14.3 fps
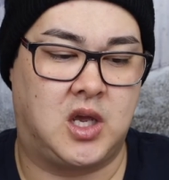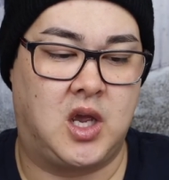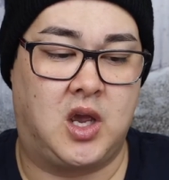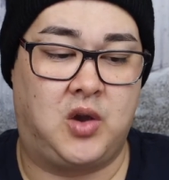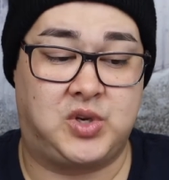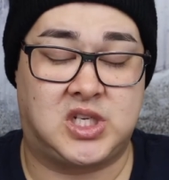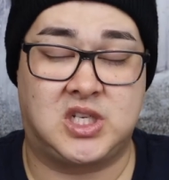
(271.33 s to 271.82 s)

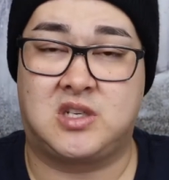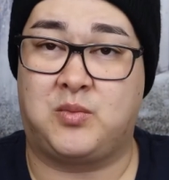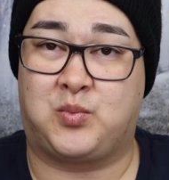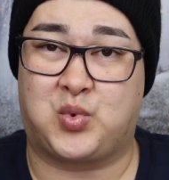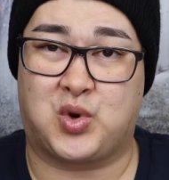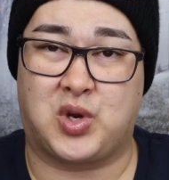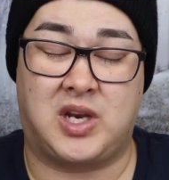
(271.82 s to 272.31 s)
which is a
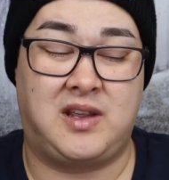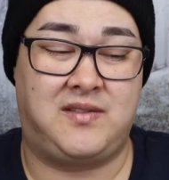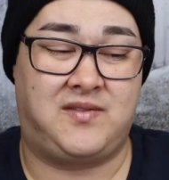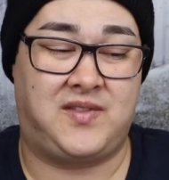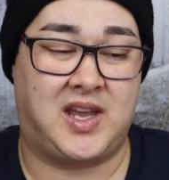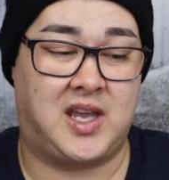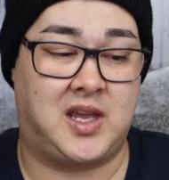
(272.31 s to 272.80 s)
pretty
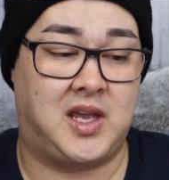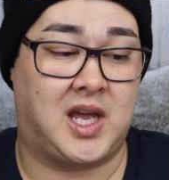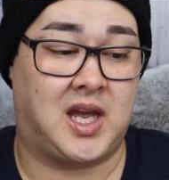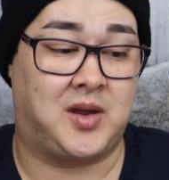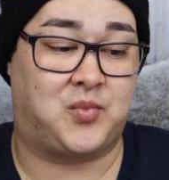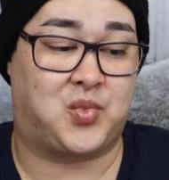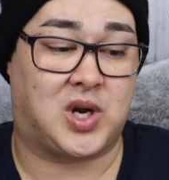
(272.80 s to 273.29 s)
fair
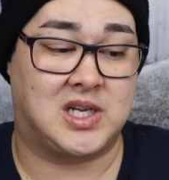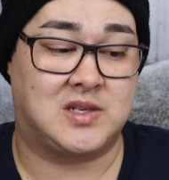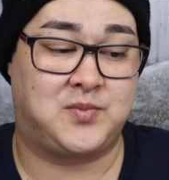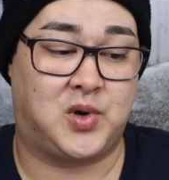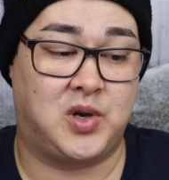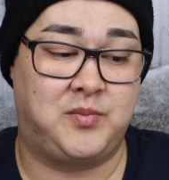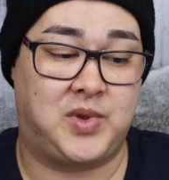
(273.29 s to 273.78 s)
um, price
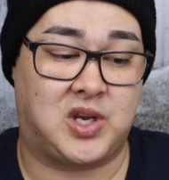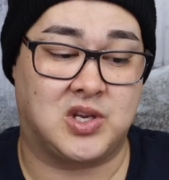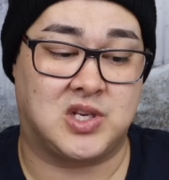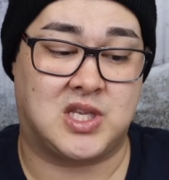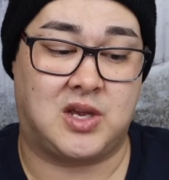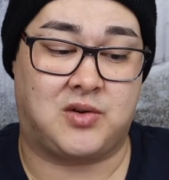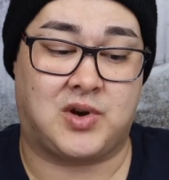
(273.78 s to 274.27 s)
point because
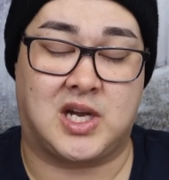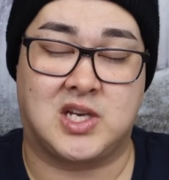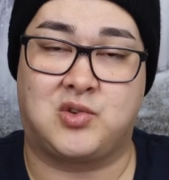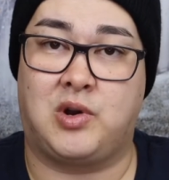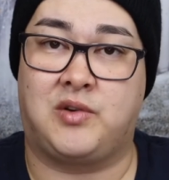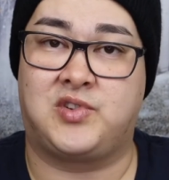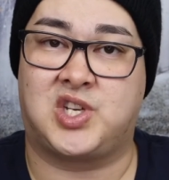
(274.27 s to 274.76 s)
there are
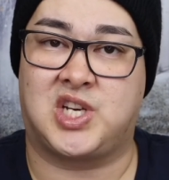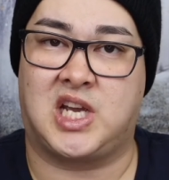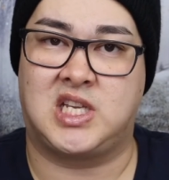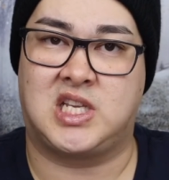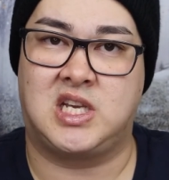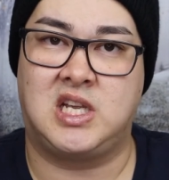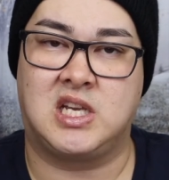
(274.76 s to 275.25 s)
12 shades
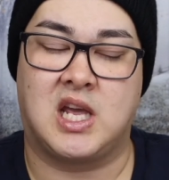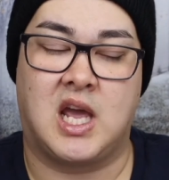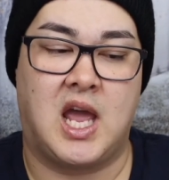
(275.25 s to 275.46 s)
in it.